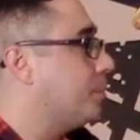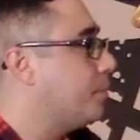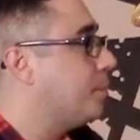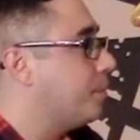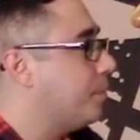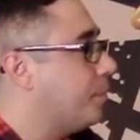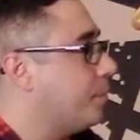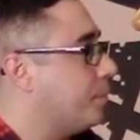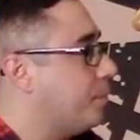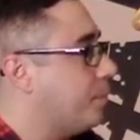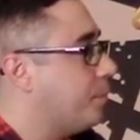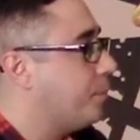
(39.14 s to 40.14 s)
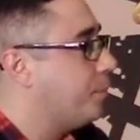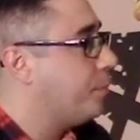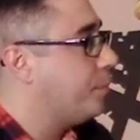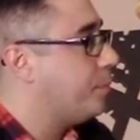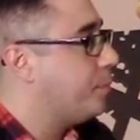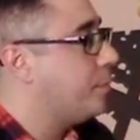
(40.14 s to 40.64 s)

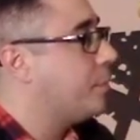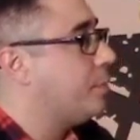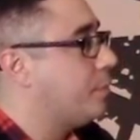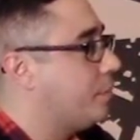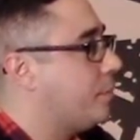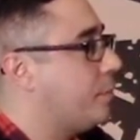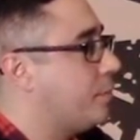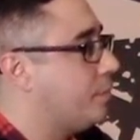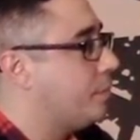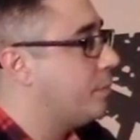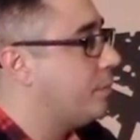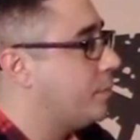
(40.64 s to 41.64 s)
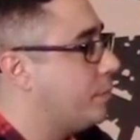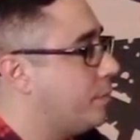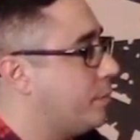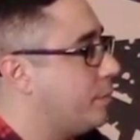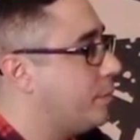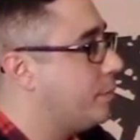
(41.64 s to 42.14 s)

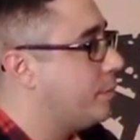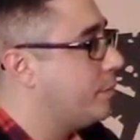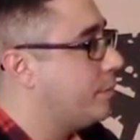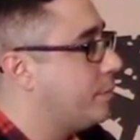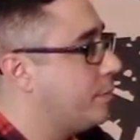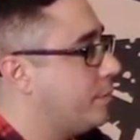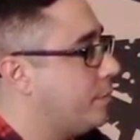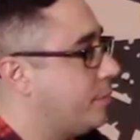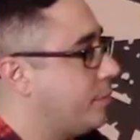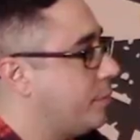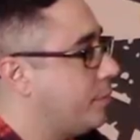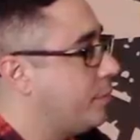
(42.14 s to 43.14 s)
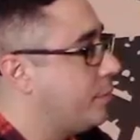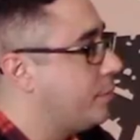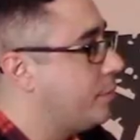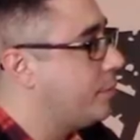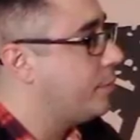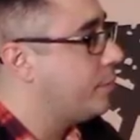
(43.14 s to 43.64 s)

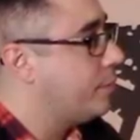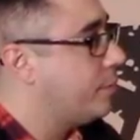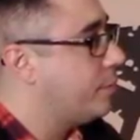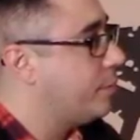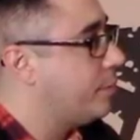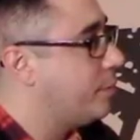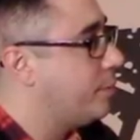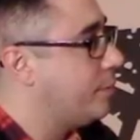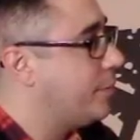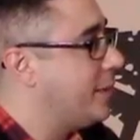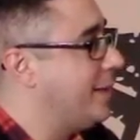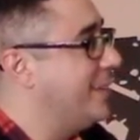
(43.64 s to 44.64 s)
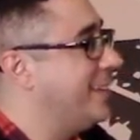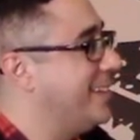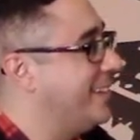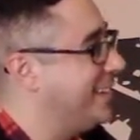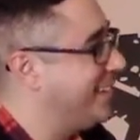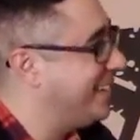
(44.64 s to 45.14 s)

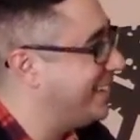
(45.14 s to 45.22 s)
(not speaking)